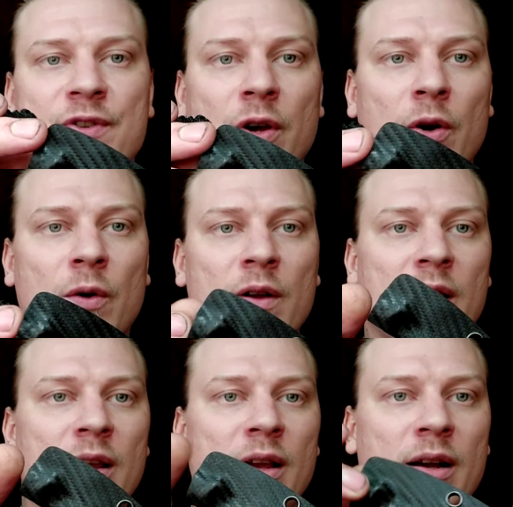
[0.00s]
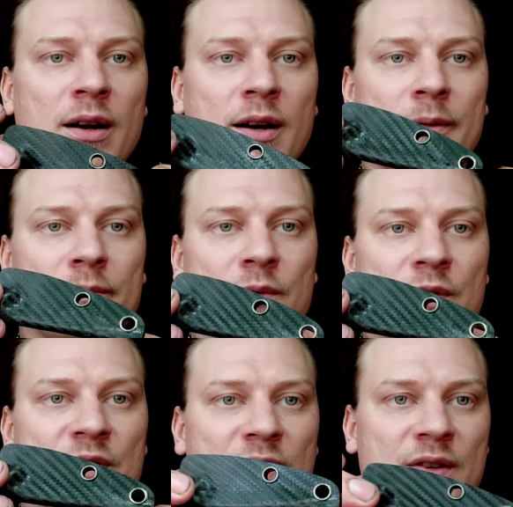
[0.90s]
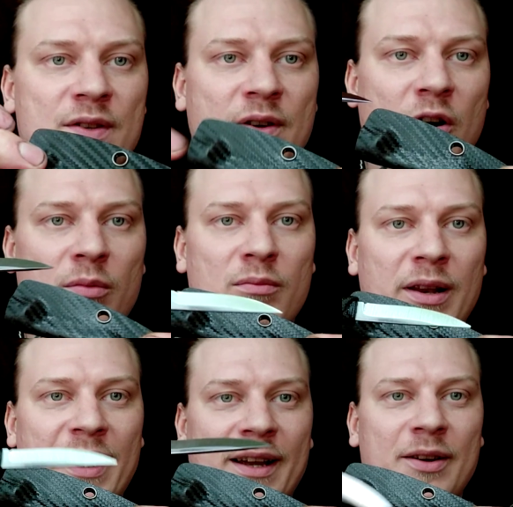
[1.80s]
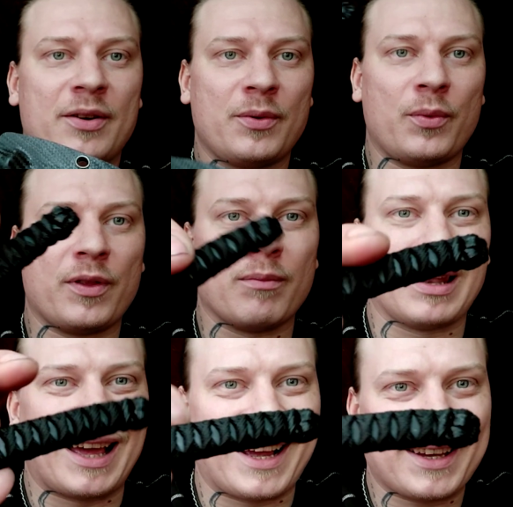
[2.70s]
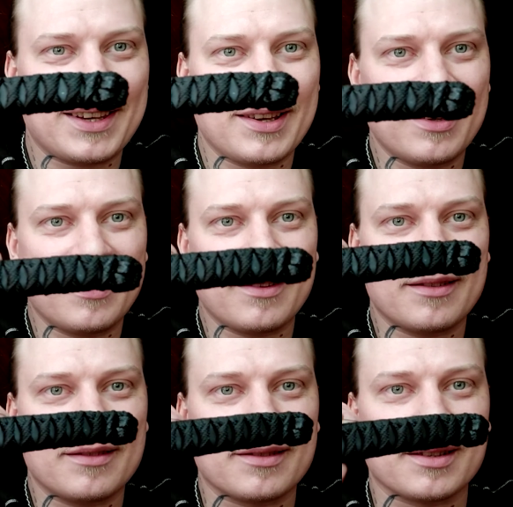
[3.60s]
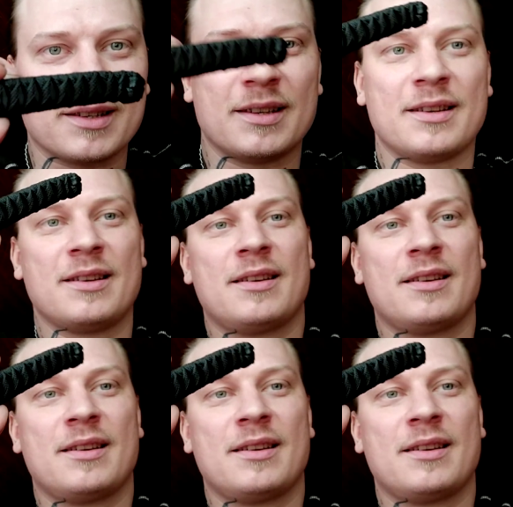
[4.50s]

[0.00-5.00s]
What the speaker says: So, you see this is carbon black with the black, all right?